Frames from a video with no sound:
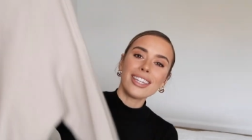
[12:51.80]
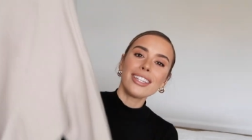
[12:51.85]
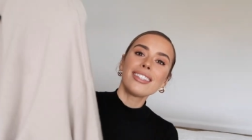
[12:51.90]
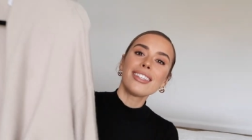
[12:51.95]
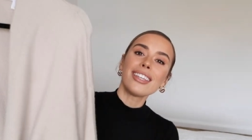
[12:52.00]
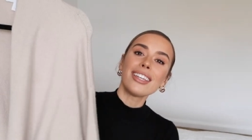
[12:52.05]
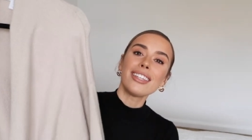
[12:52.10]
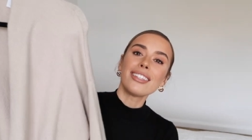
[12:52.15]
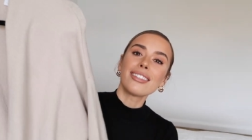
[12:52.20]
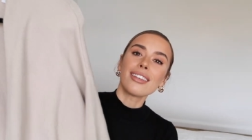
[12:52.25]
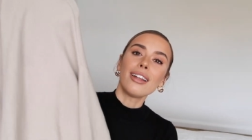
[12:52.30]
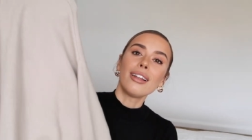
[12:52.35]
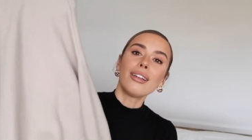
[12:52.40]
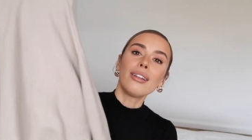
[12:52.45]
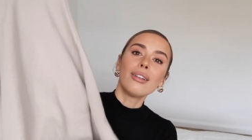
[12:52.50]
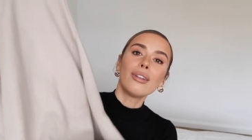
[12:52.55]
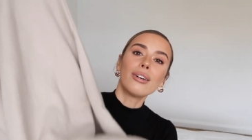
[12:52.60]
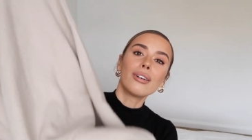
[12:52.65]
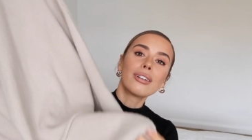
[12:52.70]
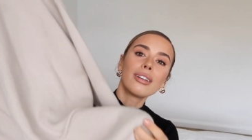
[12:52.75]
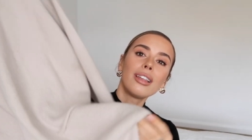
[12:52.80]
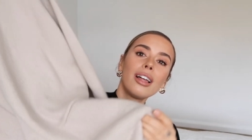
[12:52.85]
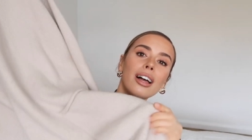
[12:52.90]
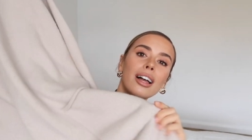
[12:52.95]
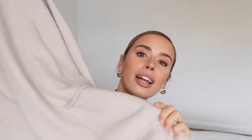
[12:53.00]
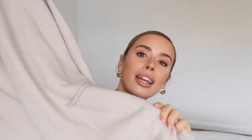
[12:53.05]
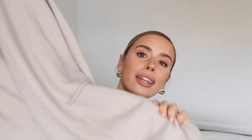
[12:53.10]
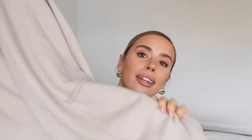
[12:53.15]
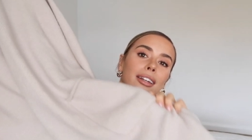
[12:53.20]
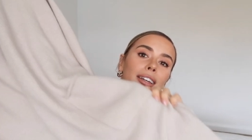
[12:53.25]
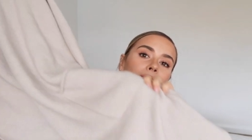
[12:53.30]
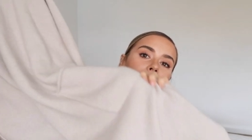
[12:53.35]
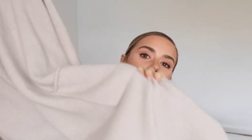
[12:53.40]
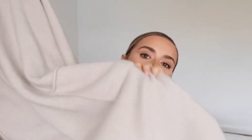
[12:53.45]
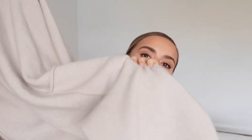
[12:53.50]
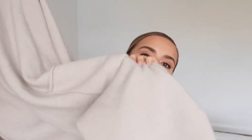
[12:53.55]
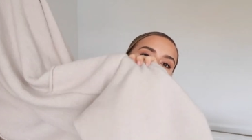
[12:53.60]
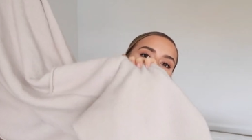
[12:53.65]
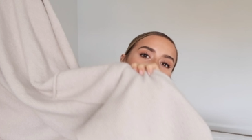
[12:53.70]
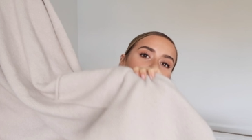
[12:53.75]
This is a long line
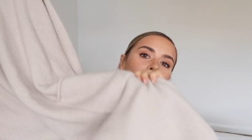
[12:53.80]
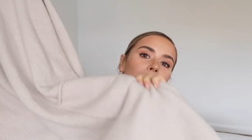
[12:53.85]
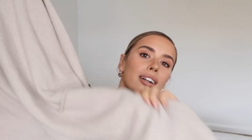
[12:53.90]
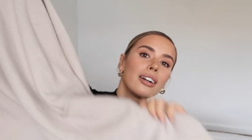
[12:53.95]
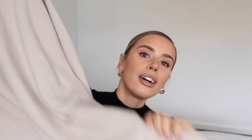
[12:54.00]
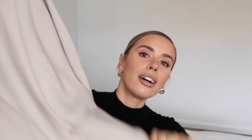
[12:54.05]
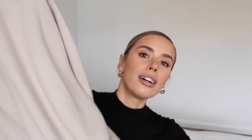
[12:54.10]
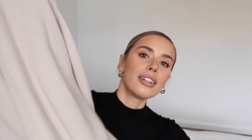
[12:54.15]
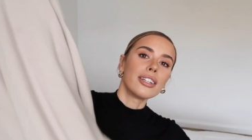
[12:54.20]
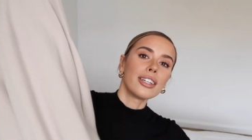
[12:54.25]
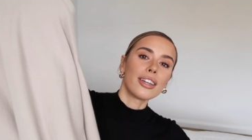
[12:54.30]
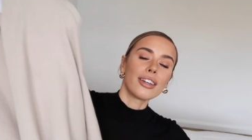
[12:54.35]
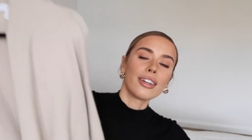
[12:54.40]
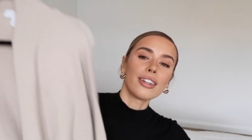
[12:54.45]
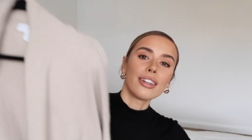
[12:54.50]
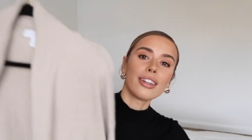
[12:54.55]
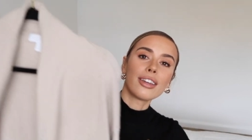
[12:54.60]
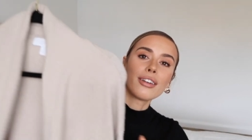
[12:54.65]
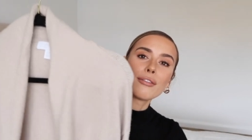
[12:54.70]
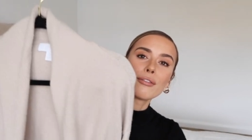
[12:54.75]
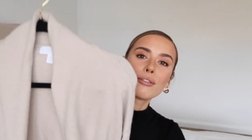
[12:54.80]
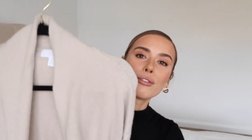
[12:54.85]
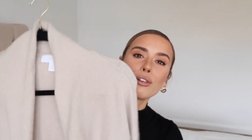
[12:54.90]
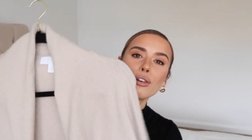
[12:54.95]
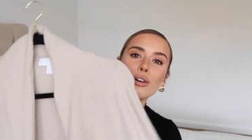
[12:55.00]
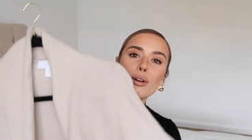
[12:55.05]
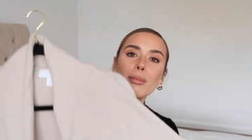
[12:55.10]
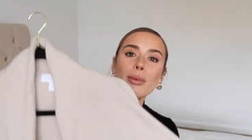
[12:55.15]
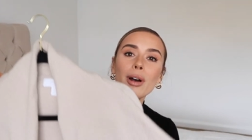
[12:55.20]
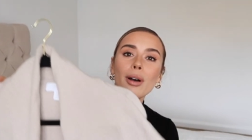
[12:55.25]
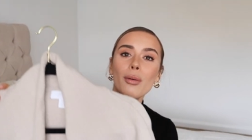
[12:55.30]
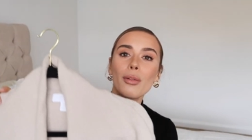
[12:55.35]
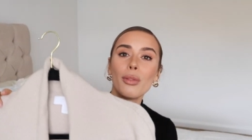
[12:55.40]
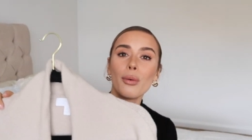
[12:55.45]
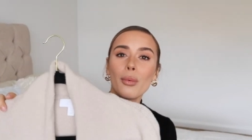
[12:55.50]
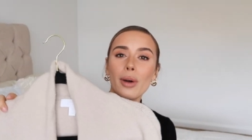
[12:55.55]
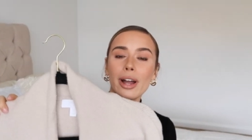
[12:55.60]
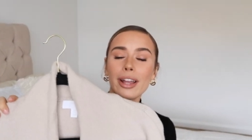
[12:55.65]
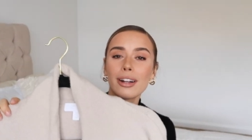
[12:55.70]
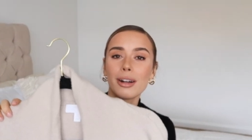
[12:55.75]
cardigan from
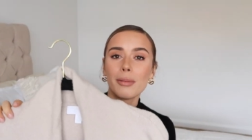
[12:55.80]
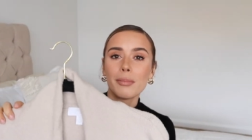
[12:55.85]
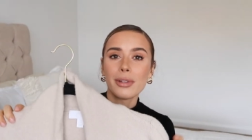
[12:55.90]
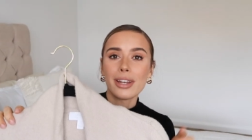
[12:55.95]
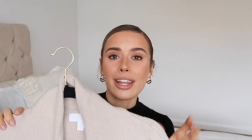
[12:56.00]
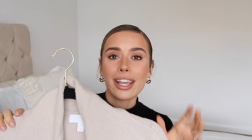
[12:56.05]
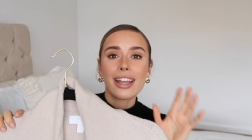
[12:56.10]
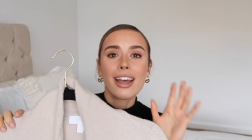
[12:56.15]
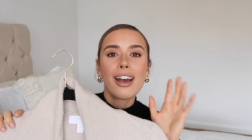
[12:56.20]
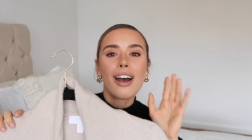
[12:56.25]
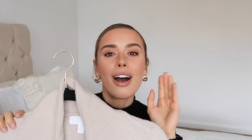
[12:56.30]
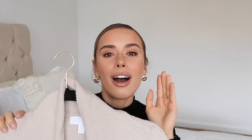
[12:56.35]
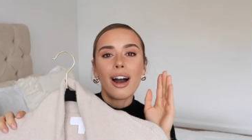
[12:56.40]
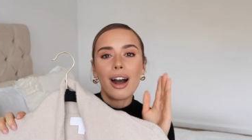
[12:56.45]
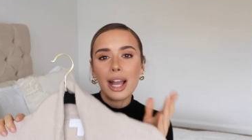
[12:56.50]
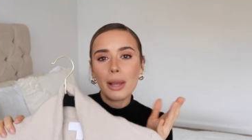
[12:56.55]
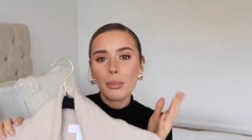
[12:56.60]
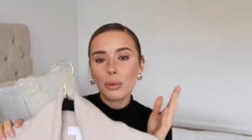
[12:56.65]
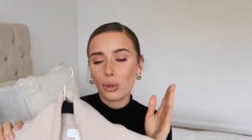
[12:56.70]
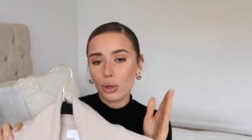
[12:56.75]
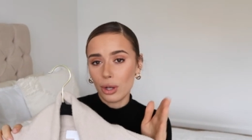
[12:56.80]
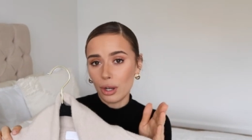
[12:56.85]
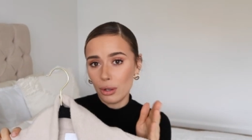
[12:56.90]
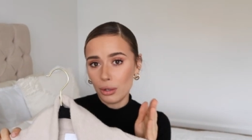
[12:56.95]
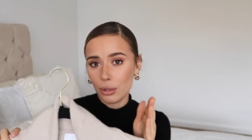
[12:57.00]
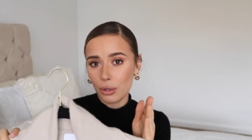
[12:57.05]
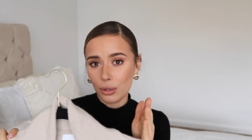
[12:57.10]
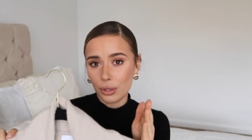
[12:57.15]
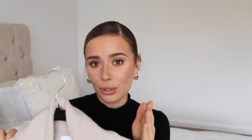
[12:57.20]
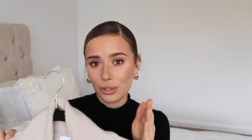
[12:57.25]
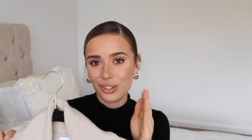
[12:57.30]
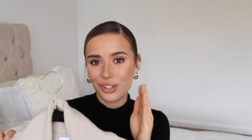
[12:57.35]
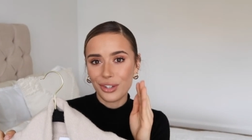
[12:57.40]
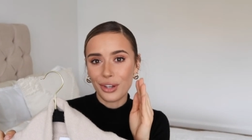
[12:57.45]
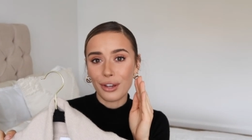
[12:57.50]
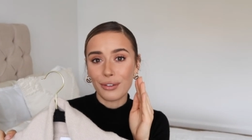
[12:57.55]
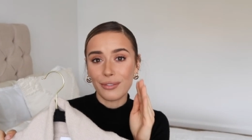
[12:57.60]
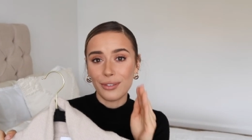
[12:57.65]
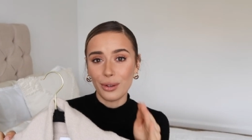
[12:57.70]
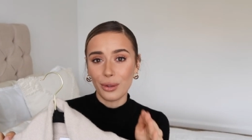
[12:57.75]
the White Company. I bought a lot
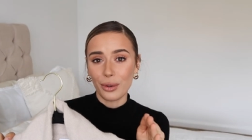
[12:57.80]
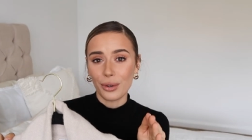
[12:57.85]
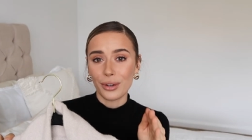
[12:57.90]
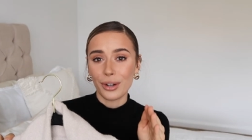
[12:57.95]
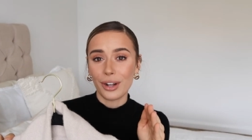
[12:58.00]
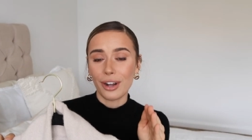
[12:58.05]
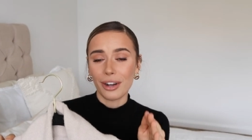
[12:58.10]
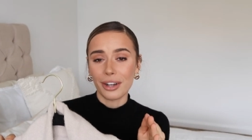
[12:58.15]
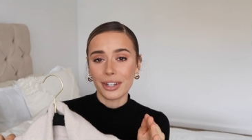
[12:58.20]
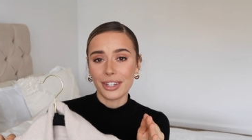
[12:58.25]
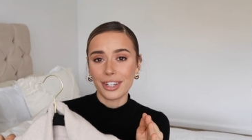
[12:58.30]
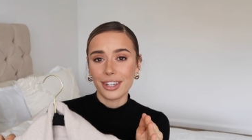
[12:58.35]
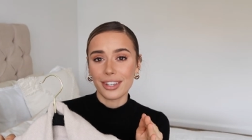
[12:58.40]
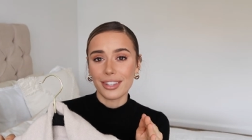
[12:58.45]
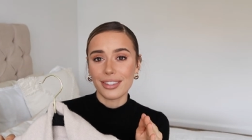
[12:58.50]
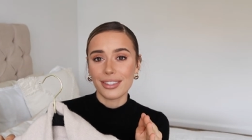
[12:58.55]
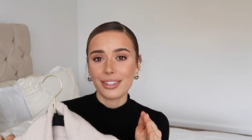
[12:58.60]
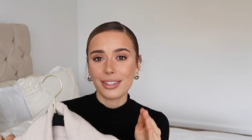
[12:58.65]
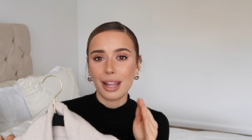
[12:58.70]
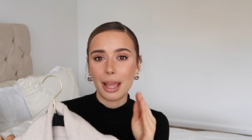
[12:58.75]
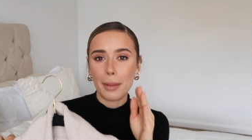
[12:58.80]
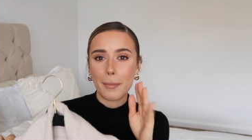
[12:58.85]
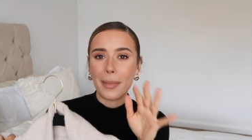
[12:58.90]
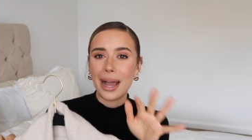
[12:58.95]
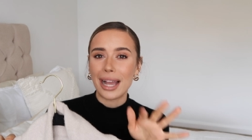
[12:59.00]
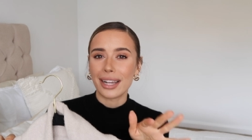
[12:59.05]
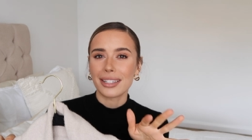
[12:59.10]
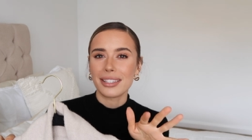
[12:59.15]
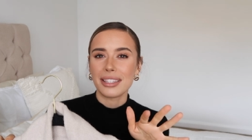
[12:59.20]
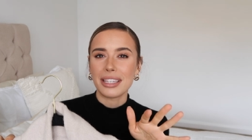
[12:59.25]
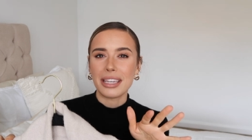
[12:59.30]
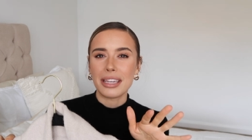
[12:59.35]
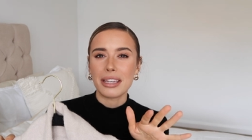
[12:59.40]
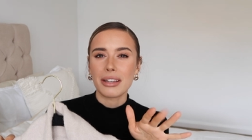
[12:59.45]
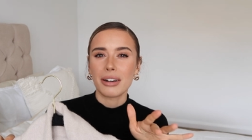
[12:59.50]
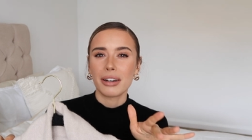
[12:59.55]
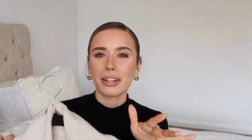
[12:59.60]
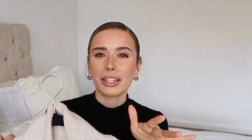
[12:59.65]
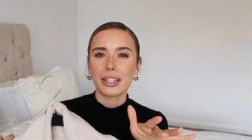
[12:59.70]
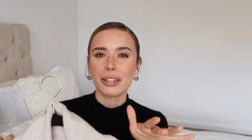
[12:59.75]
of long cardigans, like maxi
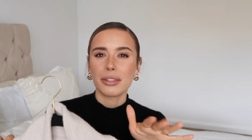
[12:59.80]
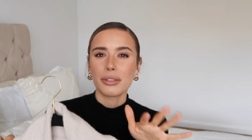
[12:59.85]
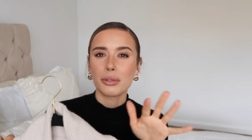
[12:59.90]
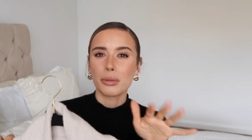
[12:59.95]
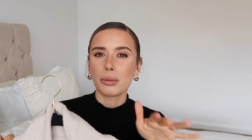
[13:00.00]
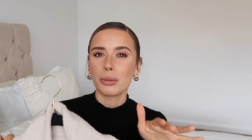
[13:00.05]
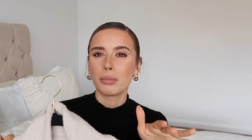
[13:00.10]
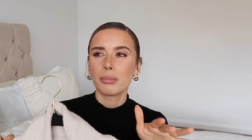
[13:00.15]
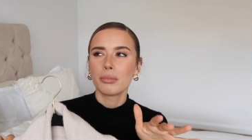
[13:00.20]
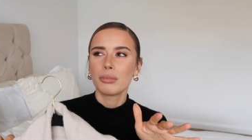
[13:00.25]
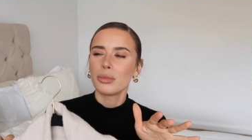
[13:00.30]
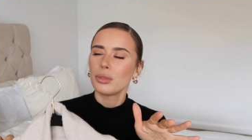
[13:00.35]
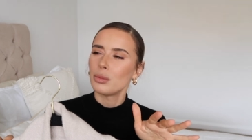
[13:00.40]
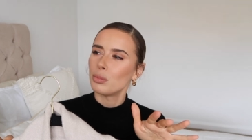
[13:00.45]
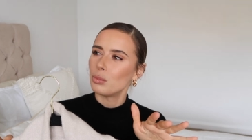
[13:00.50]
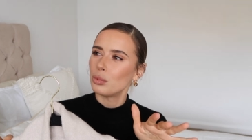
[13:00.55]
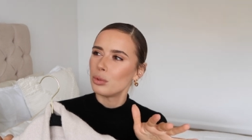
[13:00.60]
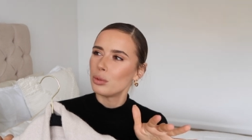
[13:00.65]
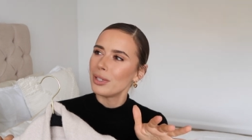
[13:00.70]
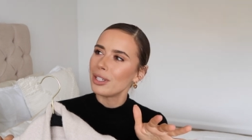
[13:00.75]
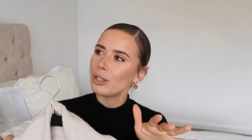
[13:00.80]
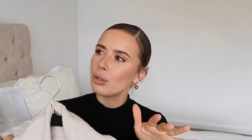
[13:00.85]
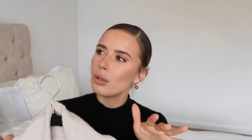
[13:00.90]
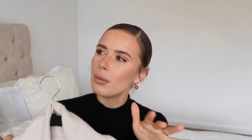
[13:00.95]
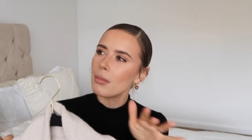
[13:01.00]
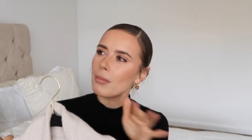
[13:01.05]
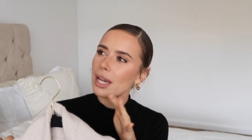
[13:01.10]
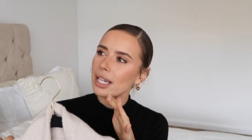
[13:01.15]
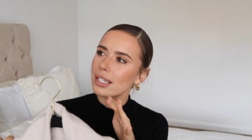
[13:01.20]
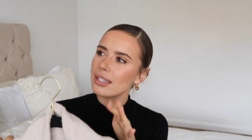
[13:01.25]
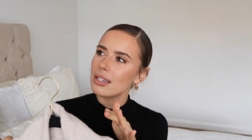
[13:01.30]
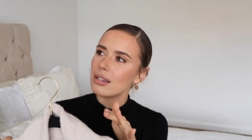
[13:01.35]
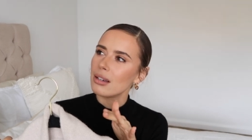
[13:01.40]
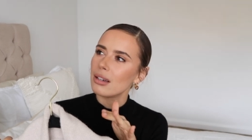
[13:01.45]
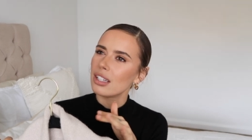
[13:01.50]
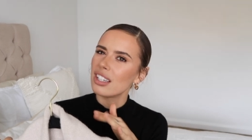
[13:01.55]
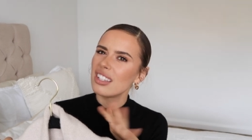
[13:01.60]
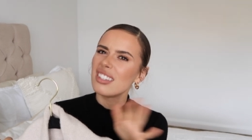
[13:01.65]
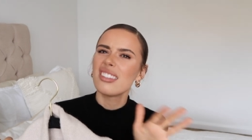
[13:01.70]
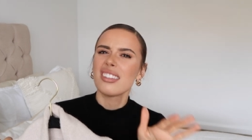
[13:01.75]
cardigans or do we call them maxi
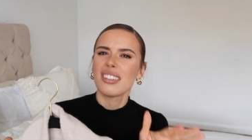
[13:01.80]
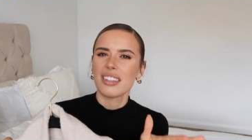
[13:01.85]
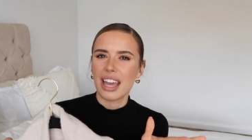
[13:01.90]
cardigans?